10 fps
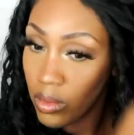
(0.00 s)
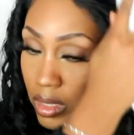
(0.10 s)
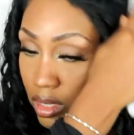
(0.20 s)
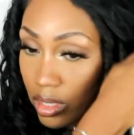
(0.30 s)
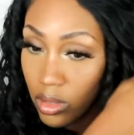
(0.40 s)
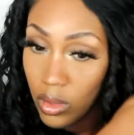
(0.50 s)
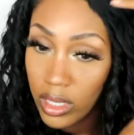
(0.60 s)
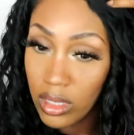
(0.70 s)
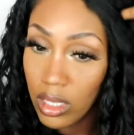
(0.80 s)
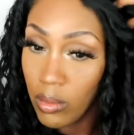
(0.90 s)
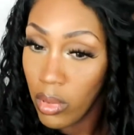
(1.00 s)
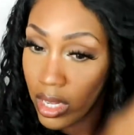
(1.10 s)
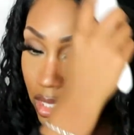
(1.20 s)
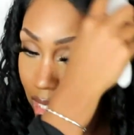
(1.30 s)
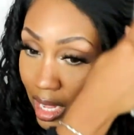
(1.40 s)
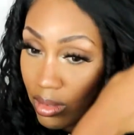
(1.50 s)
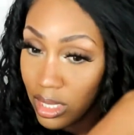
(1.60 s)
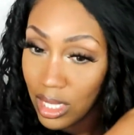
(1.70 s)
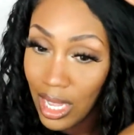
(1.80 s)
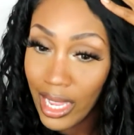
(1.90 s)
We're just going to brush it out
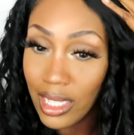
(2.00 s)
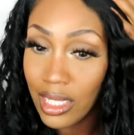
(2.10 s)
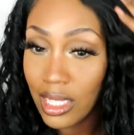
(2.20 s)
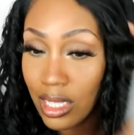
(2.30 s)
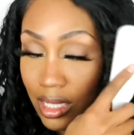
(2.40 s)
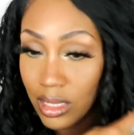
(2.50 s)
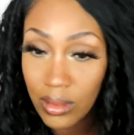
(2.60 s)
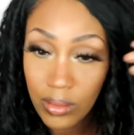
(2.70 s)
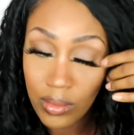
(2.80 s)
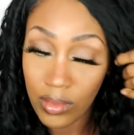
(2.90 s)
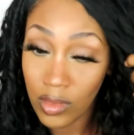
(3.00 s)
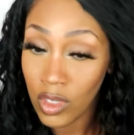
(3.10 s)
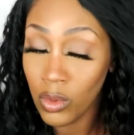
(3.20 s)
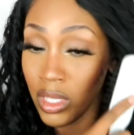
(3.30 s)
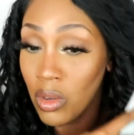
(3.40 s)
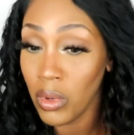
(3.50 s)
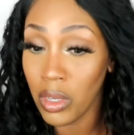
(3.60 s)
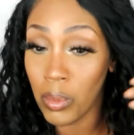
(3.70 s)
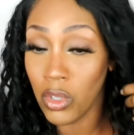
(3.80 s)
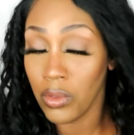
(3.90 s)
slightly. We don't want
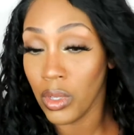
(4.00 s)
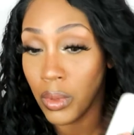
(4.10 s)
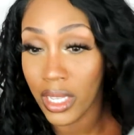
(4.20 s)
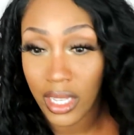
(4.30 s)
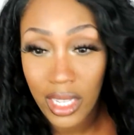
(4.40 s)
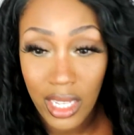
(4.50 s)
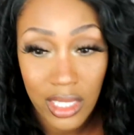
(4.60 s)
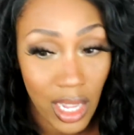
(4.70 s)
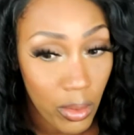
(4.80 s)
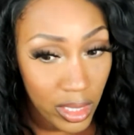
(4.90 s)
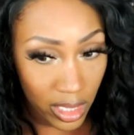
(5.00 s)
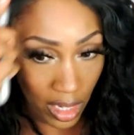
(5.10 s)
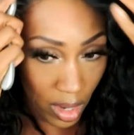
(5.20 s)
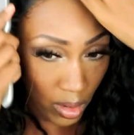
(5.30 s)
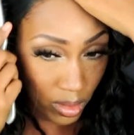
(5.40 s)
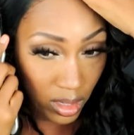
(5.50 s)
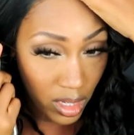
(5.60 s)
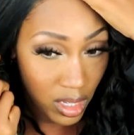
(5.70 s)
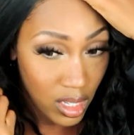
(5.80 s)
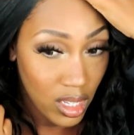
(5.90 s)
to move the wig because I really don't
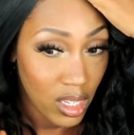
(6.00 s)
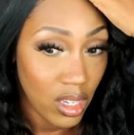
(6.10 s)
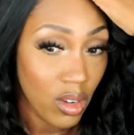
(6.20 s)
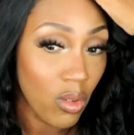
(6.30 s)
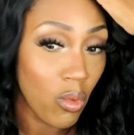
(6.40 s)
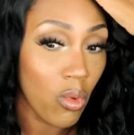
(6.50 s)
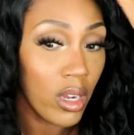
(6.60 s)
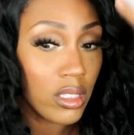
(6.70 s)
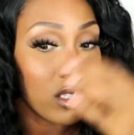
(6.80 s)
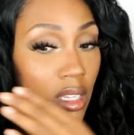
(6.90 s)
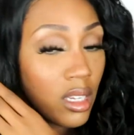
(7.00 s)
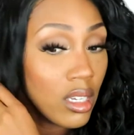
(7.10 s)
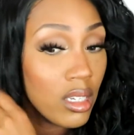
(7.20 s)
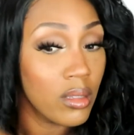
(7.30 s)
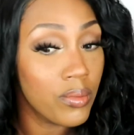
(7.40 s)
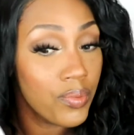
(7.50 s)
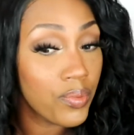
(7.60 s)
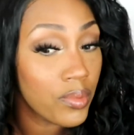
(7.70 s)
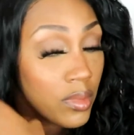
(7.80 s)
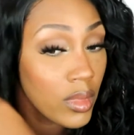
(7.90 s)
want to
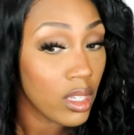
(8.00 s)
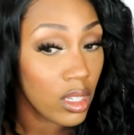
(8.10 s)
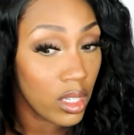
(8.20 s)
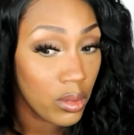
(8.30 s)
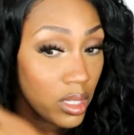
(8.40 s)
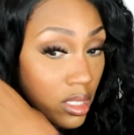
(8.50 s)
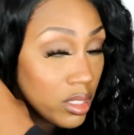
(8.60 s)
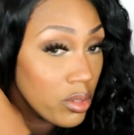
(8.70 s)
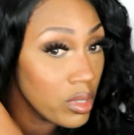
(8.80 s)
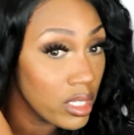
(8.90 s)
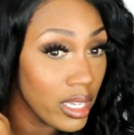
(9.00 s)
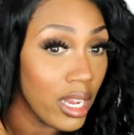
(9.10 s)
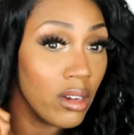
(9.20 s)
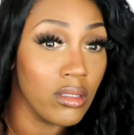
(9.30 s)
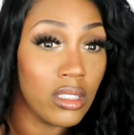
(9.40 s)
glue this unit down.